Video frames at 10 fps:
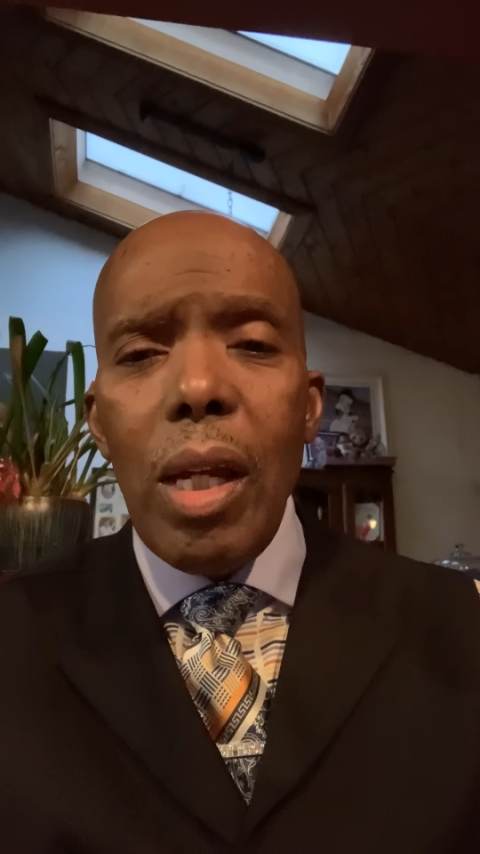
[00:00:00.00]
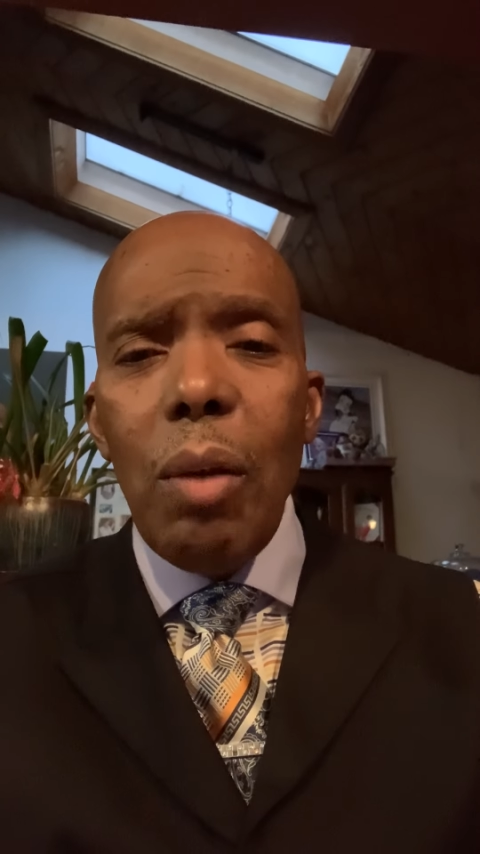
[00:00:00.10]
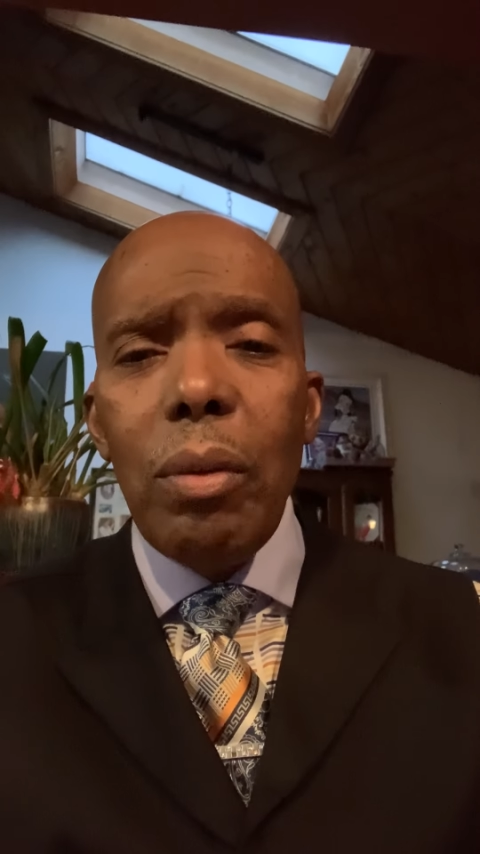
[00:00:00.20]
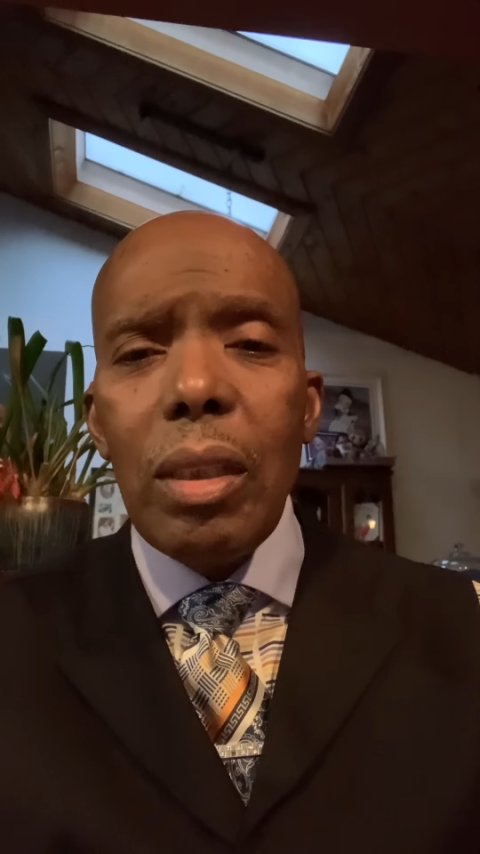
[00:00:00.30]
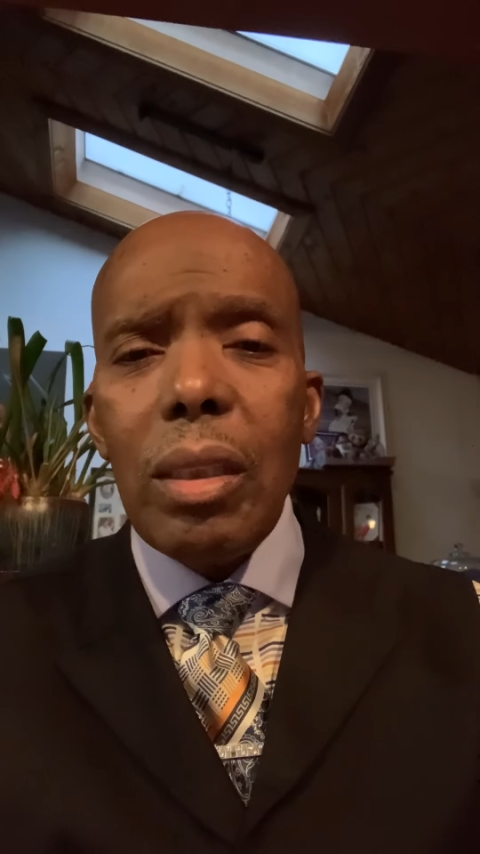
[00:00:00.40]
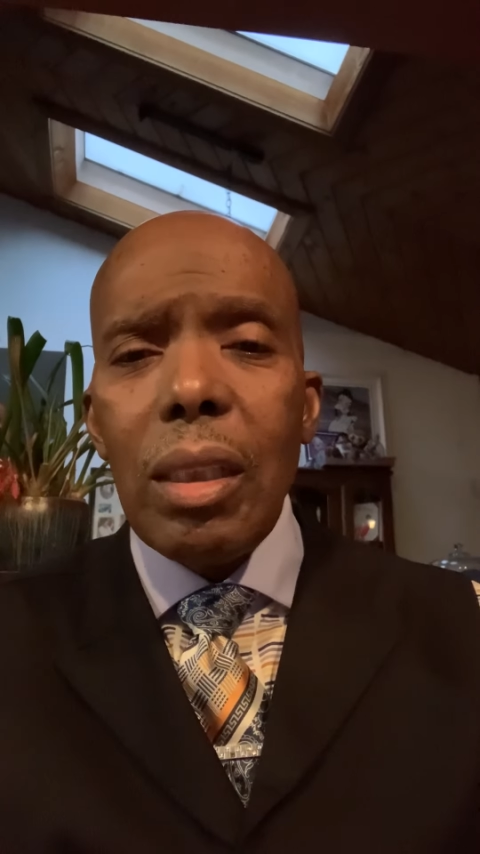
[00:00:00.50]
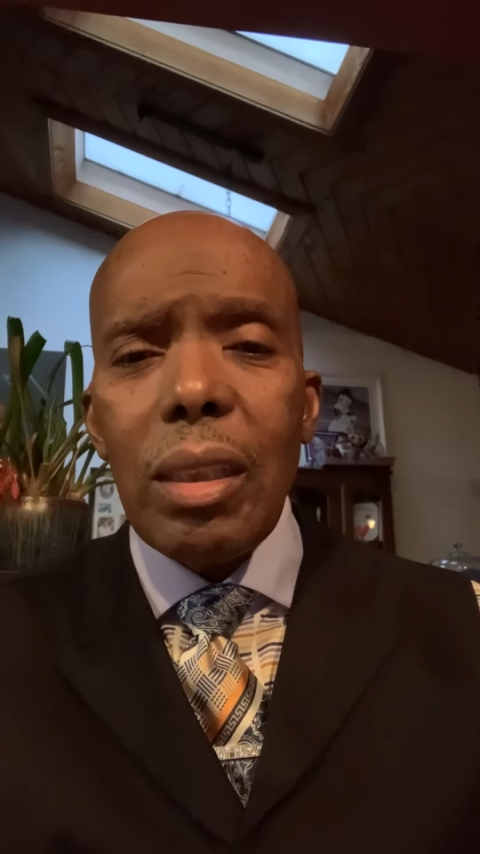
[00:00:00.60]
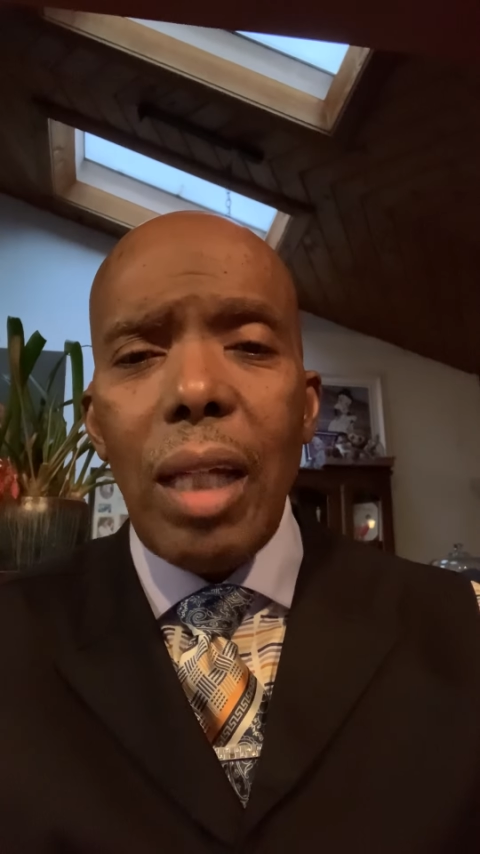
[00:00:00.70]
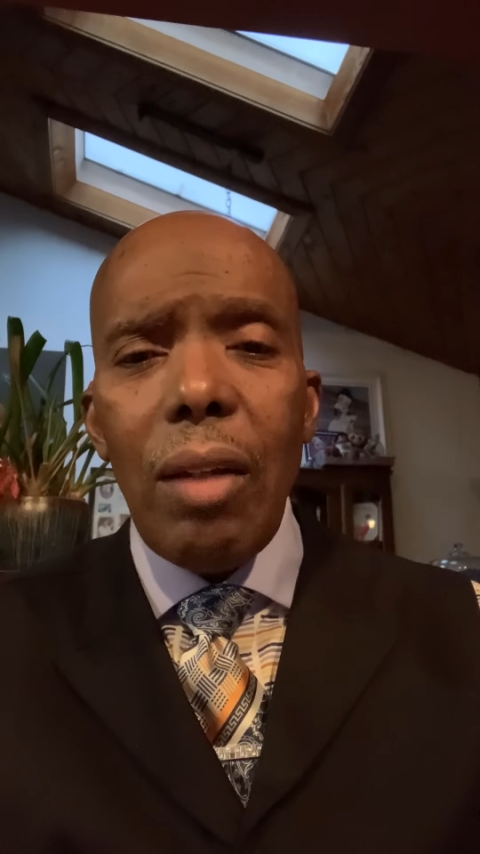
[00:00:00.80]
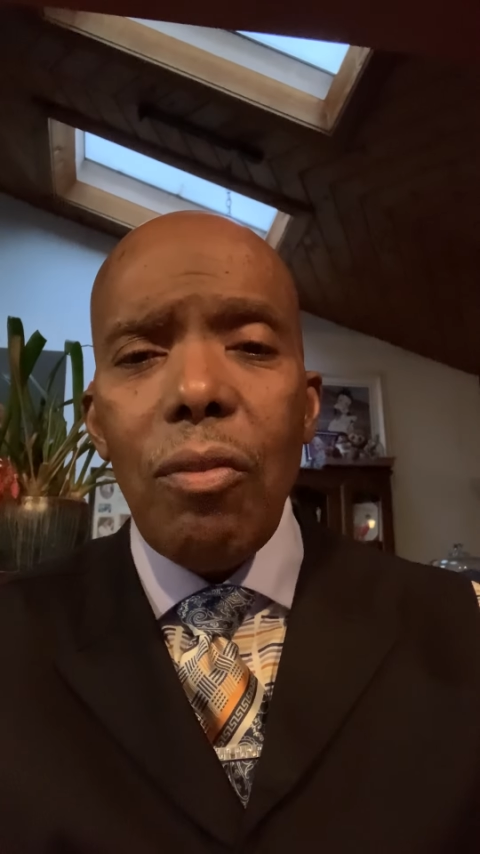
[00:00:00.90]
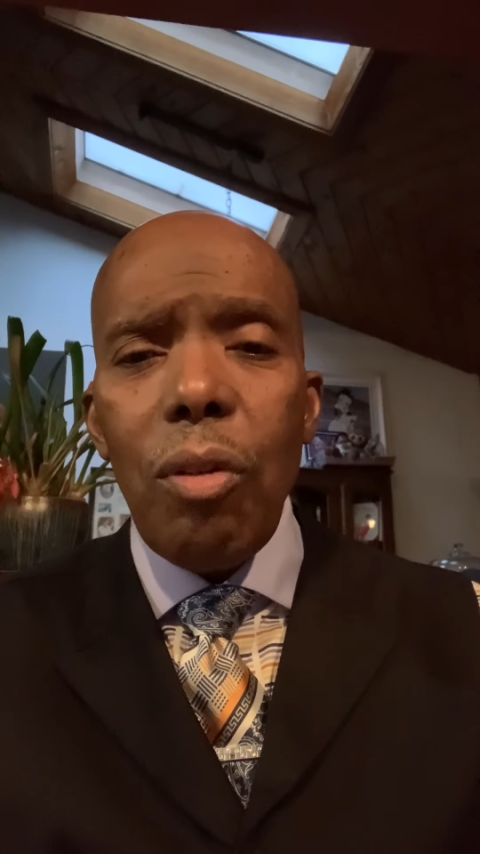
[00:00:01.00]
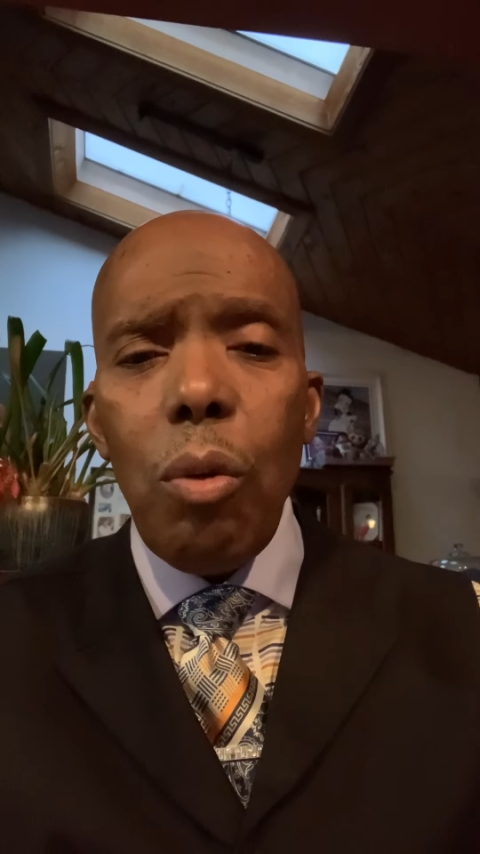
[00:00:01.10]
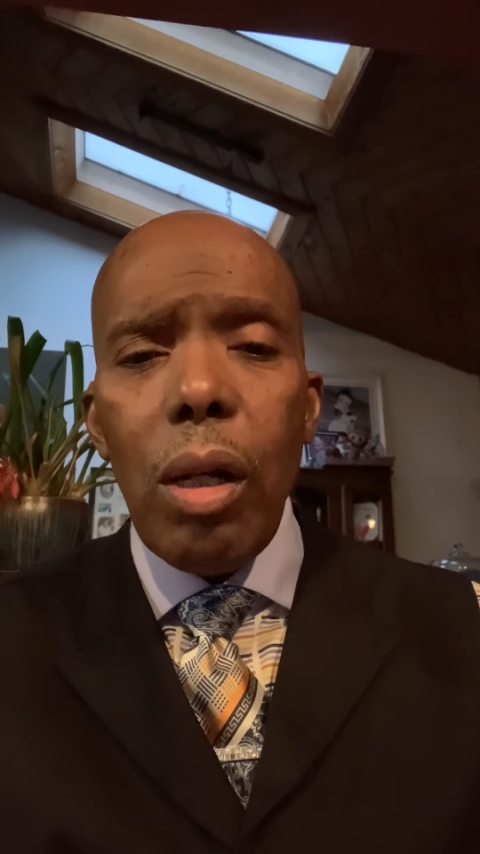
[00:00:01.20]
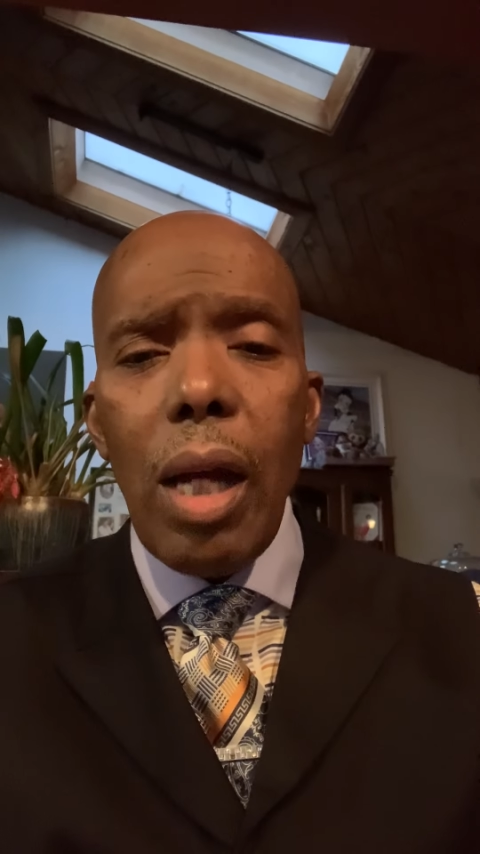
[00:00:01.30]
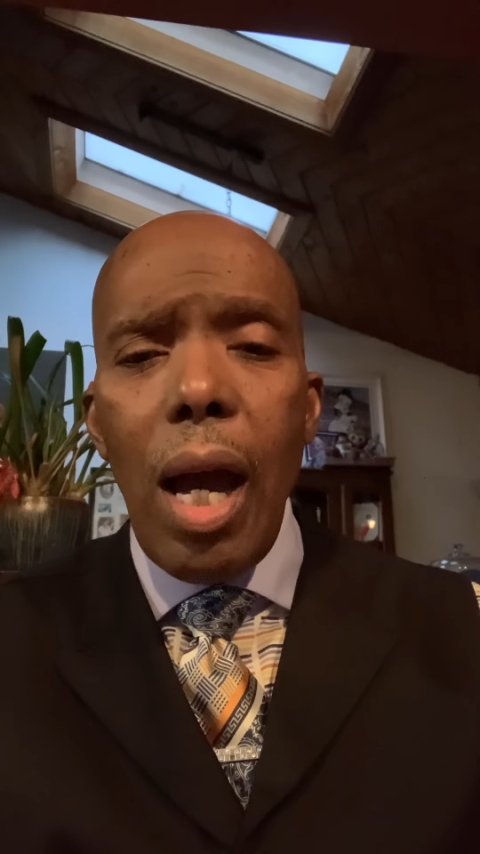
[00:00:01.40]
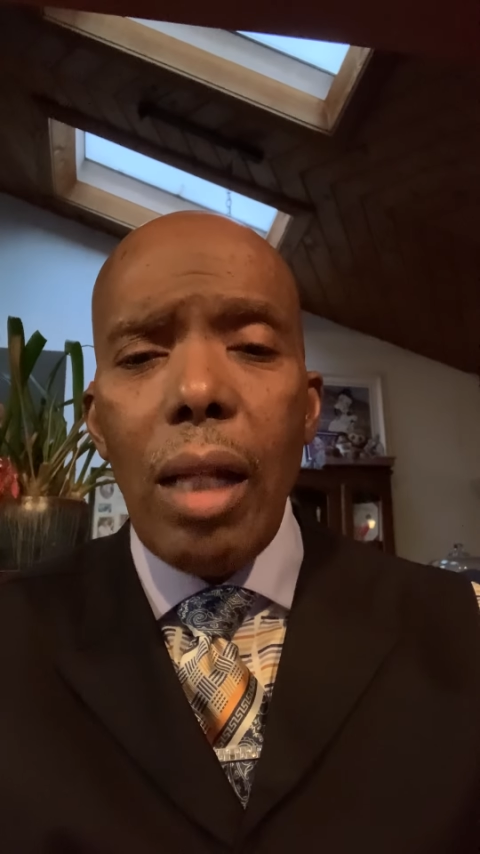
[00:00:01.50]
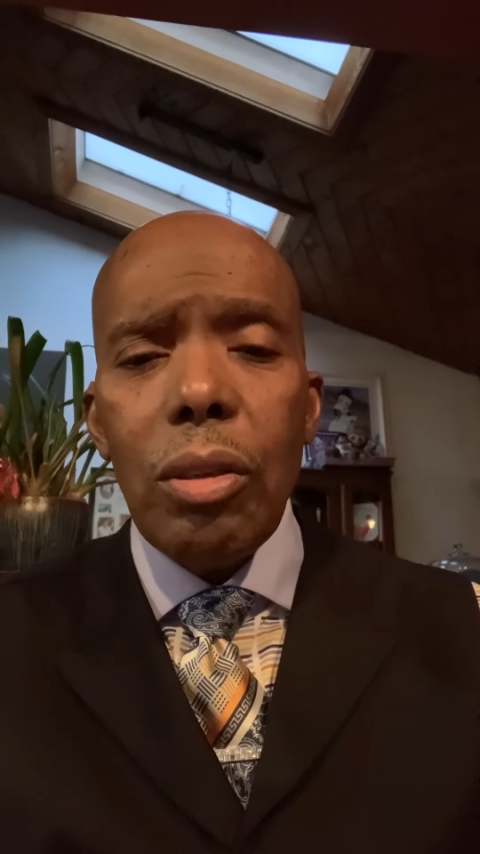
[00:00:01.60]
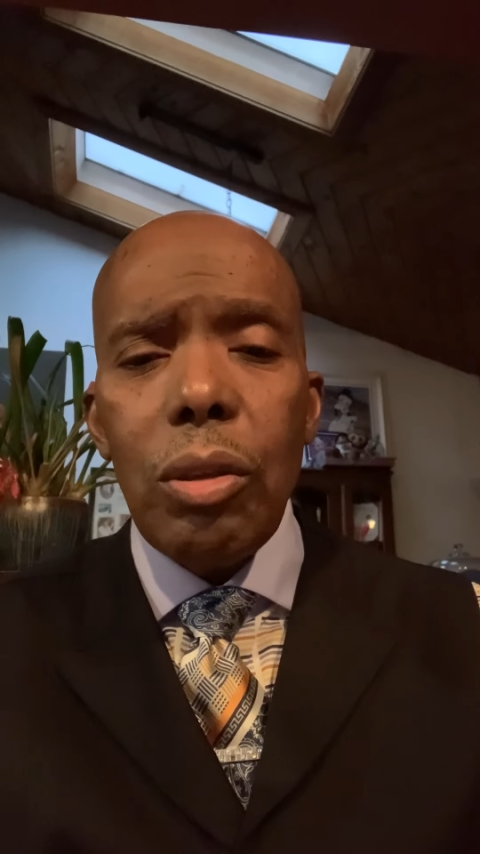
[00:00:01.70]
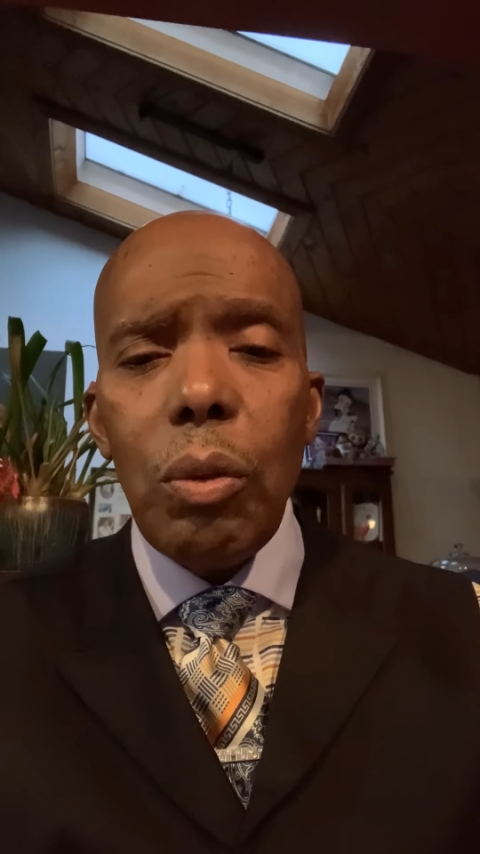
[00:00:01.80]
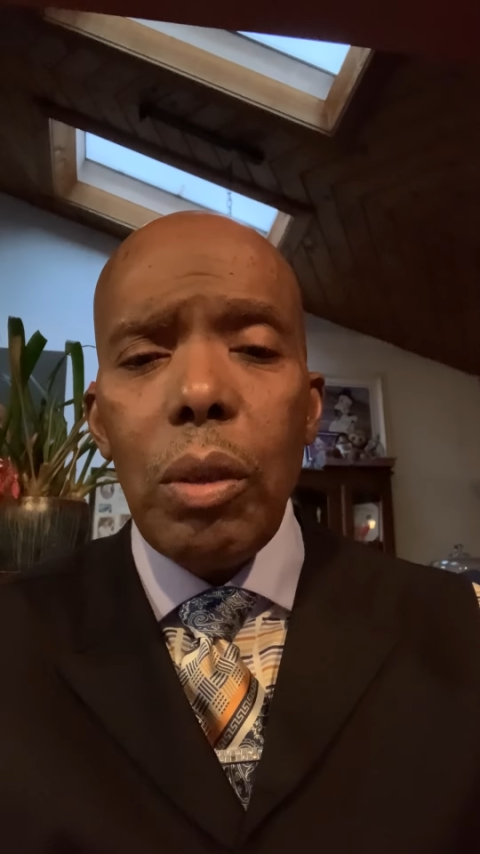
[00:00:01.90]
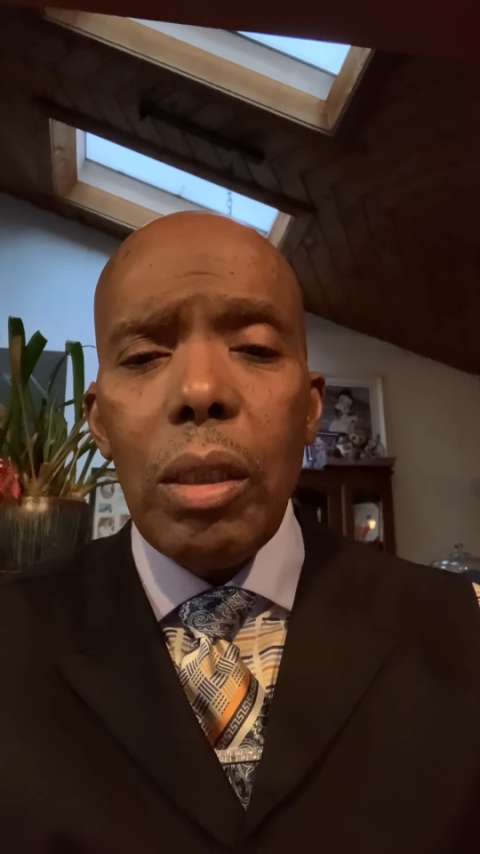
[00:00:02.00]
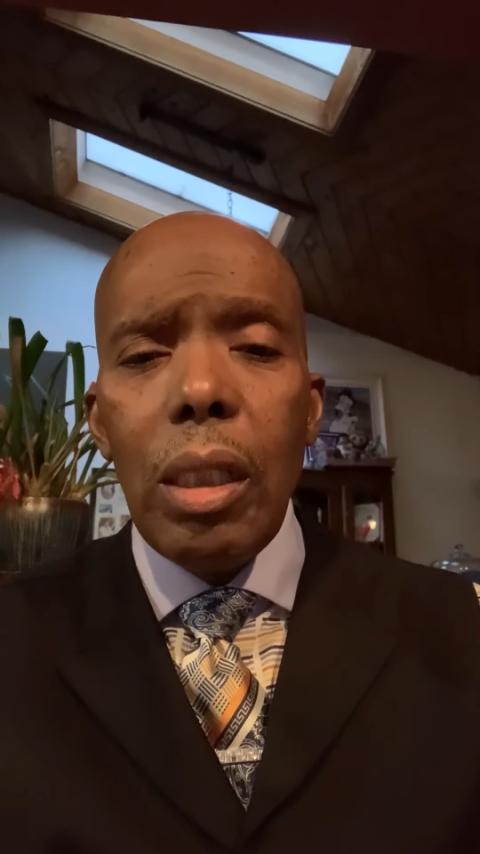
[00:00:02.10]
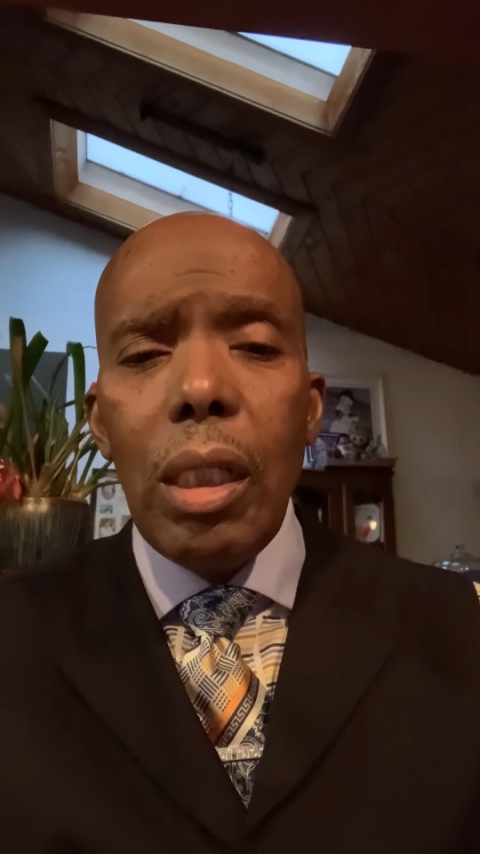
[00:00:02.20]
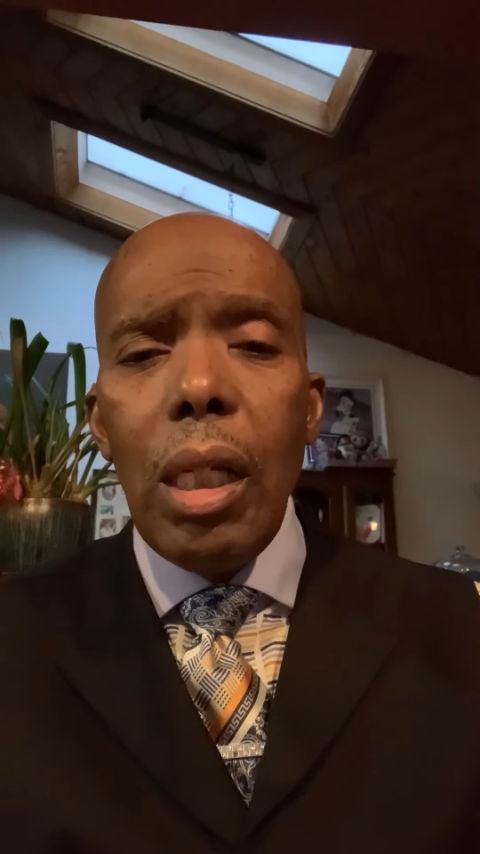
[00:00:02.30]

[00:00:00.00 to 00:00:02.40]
And we're just excited for what God is doing.